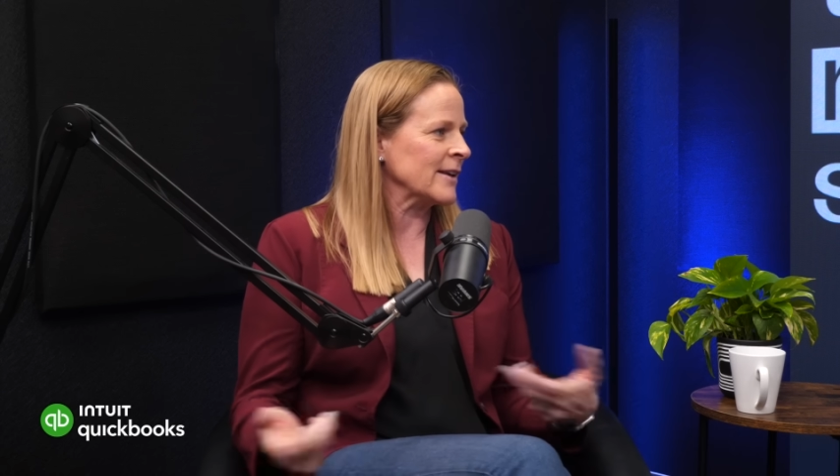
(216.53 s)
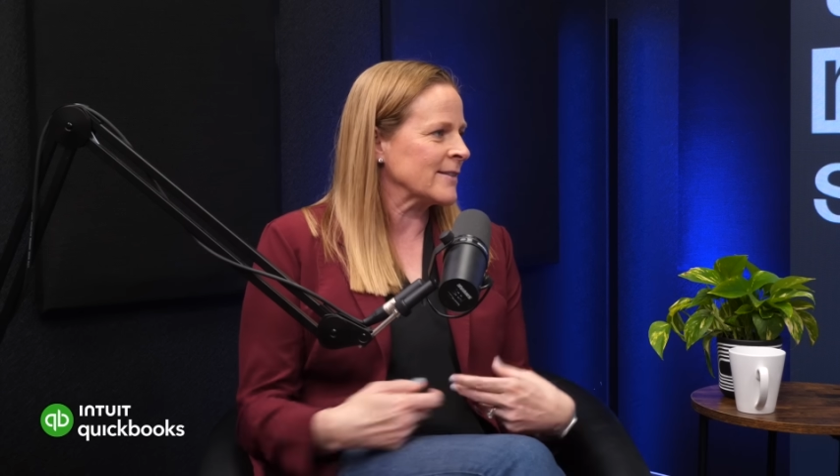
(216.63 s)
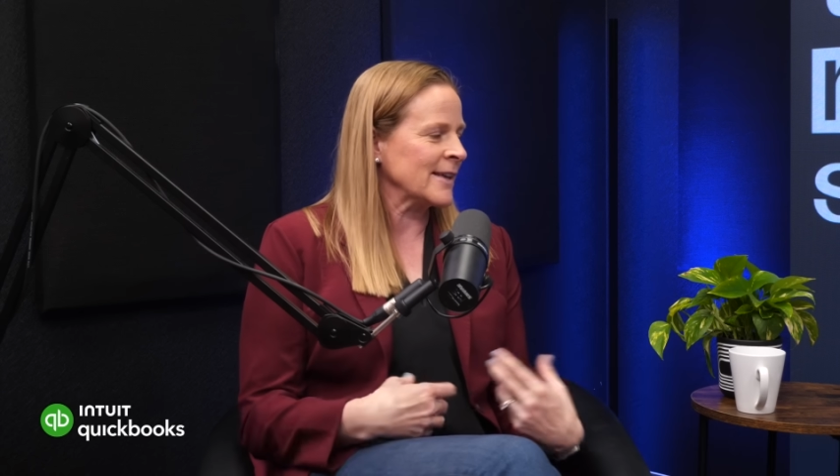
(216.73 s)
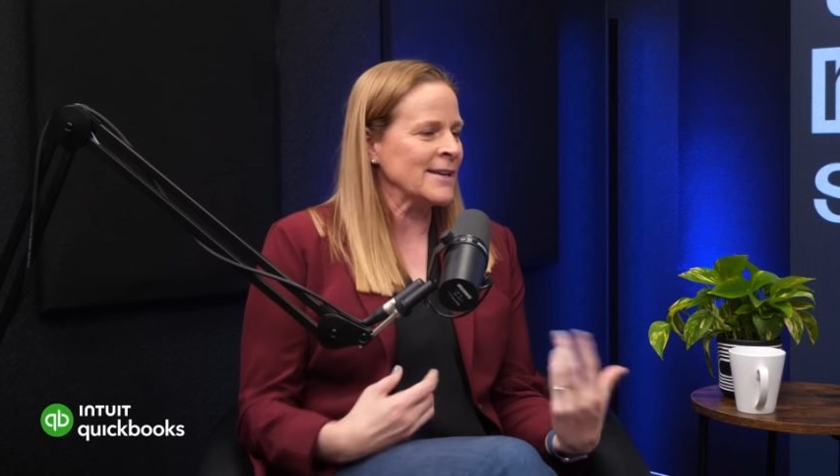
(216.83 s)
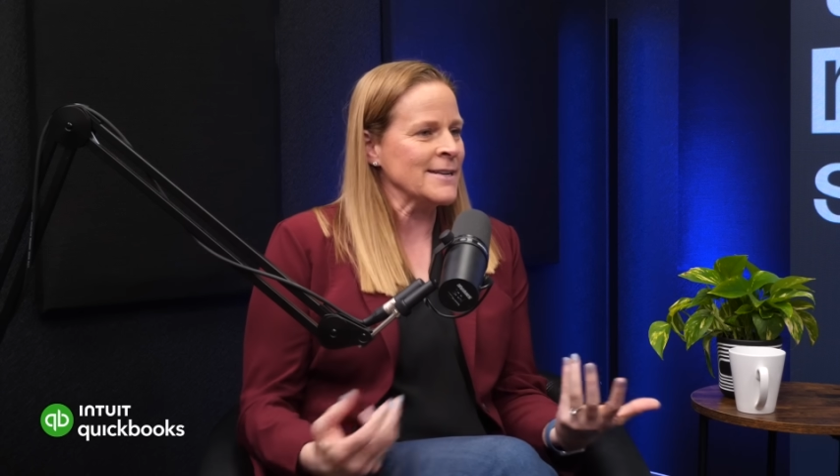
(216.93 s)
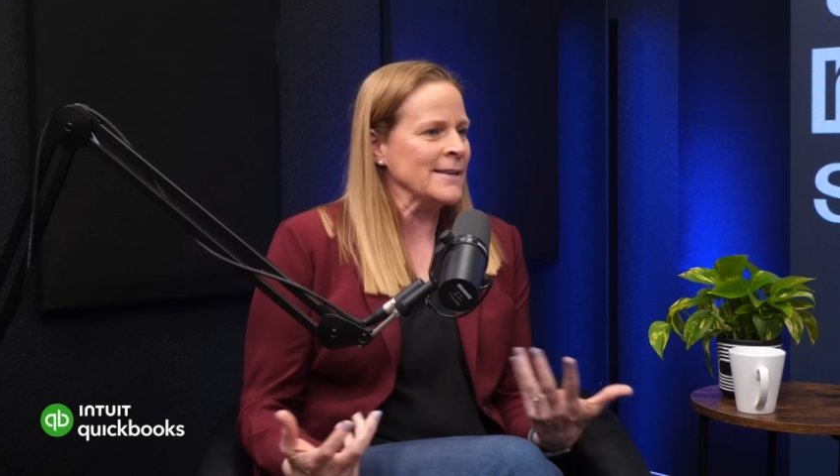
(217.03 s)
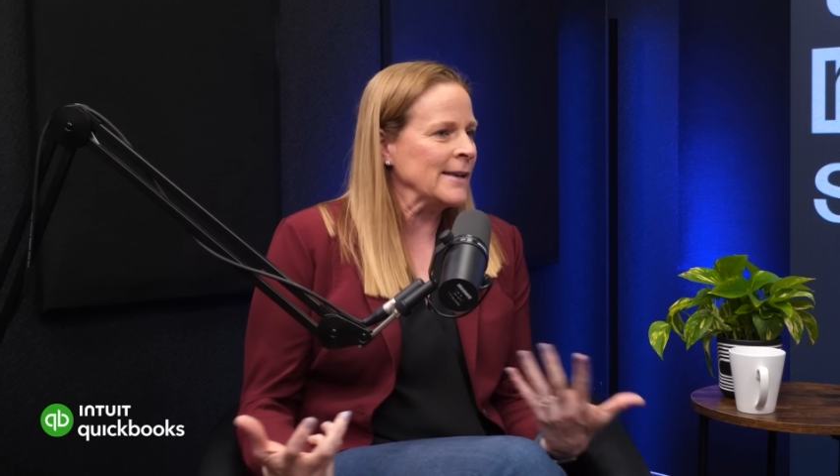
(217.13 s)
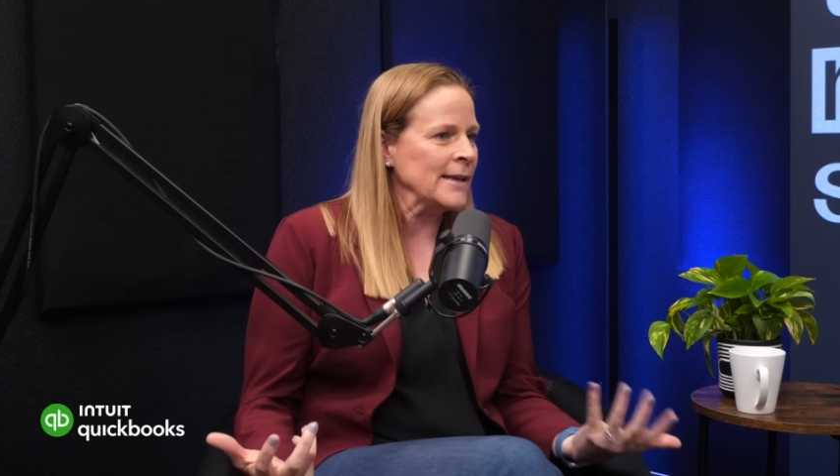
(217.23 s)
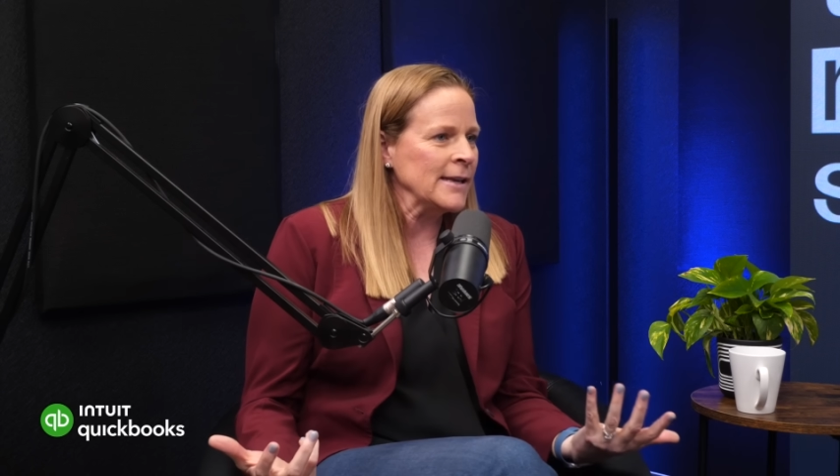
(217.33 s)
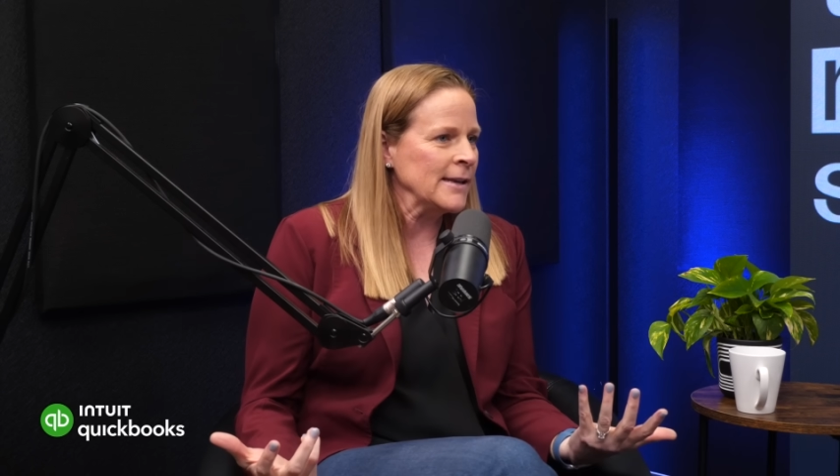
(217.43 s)
Like they didn't
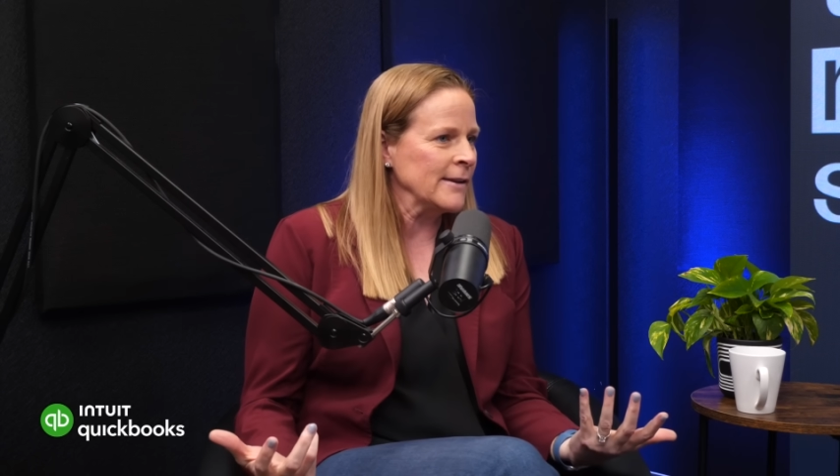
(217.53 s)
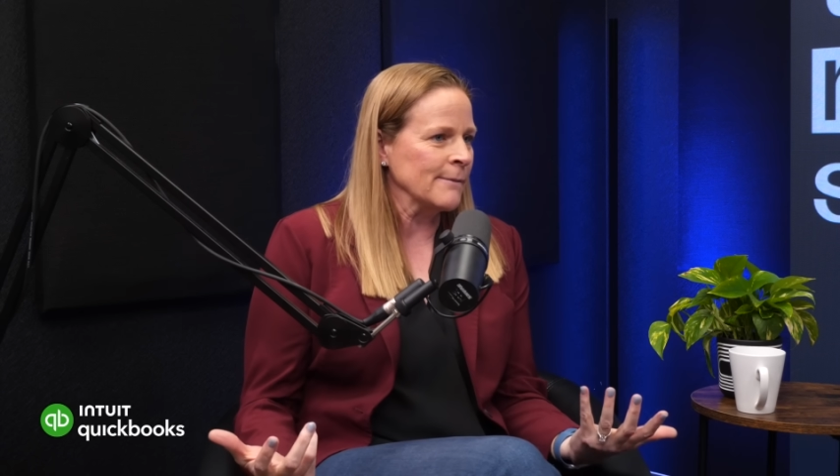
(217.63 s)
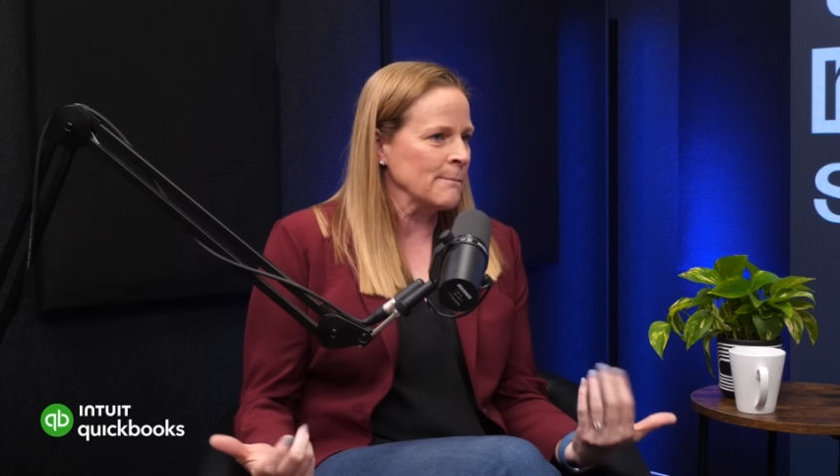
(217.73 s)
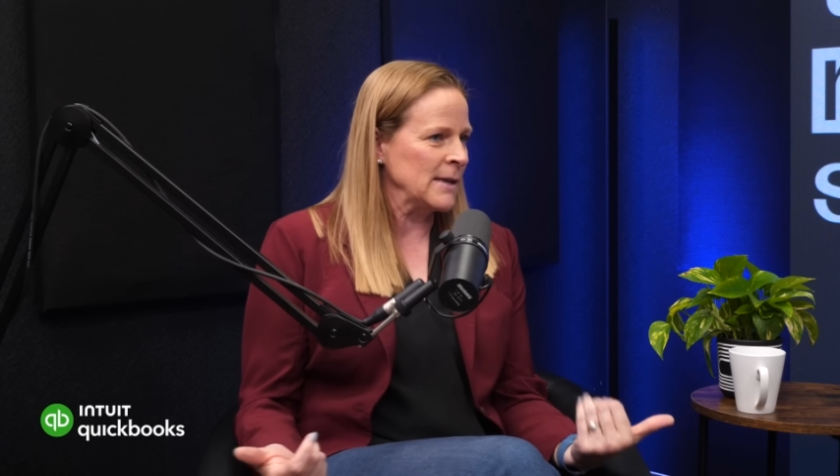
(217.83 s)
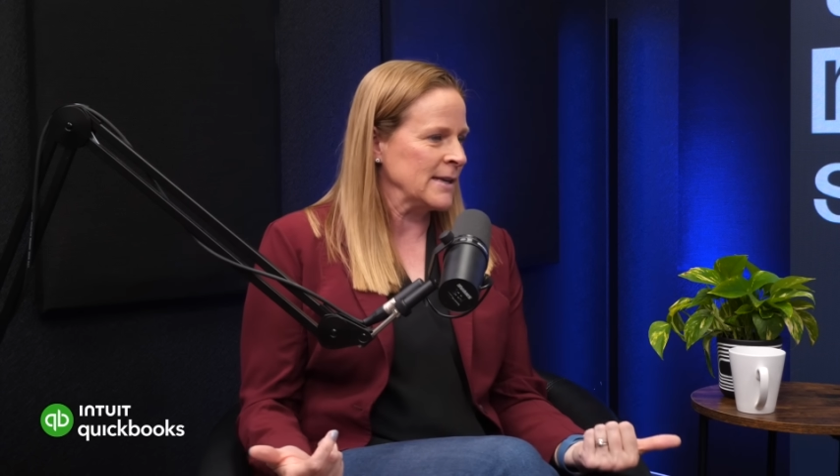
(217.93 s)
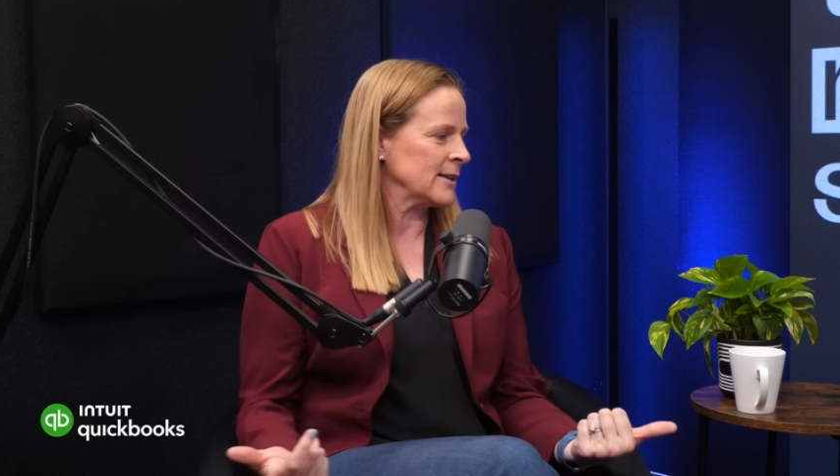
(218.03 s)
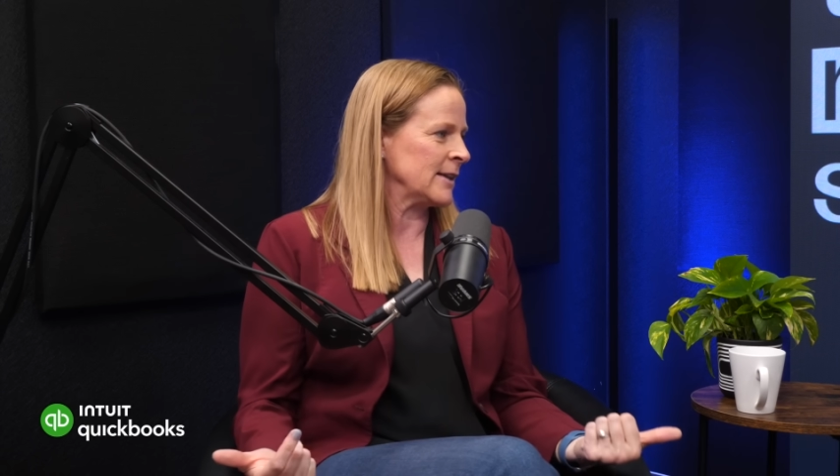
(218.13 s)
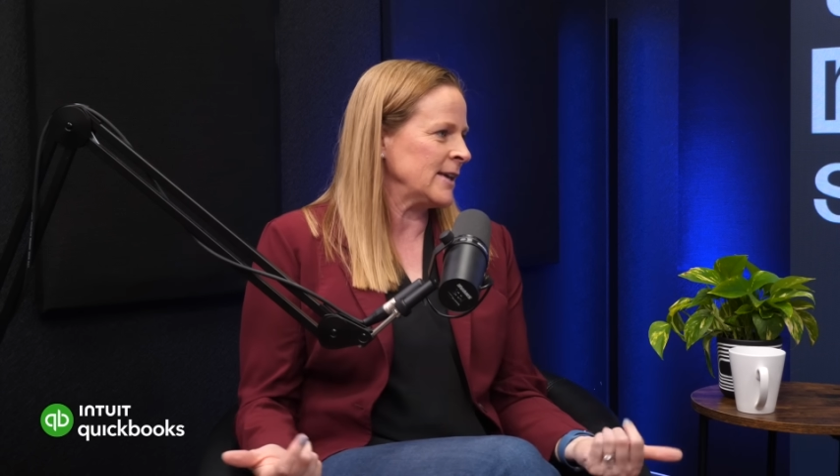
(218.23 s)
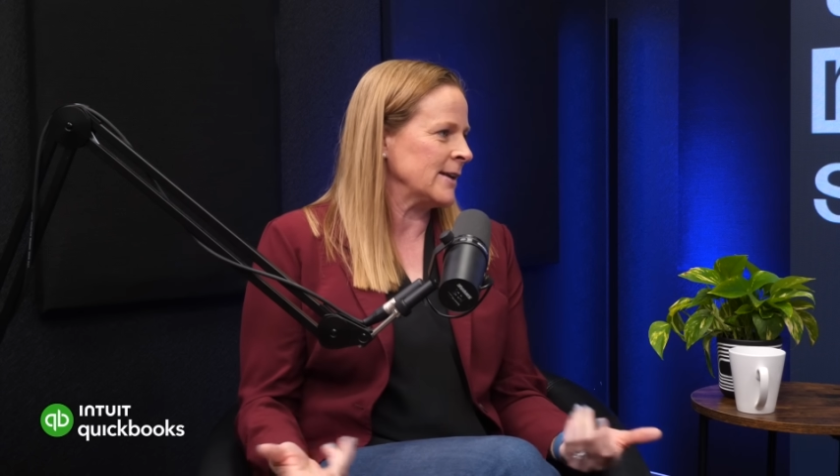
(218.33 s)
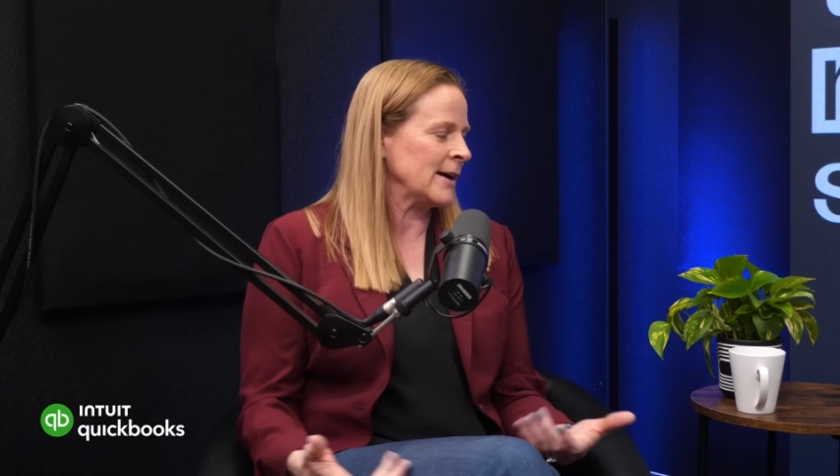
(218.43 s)
need me to lead.